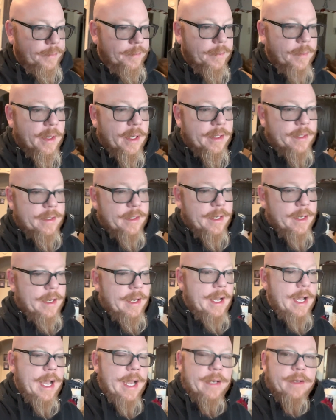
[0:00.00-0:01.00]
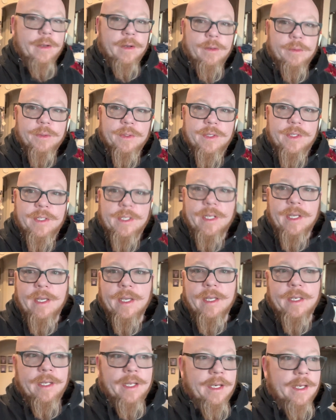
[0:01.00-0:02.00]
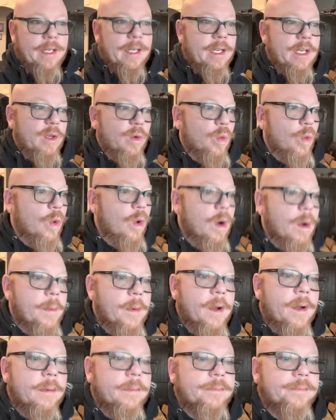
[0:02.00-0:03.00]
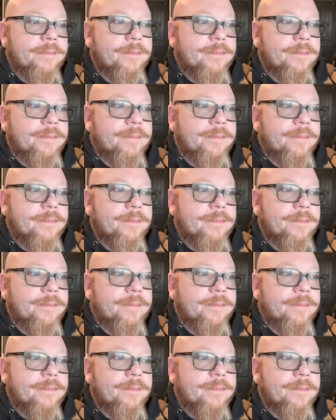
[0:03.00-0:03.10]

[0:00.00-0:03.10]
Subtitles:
But I don't see it getting any warmer.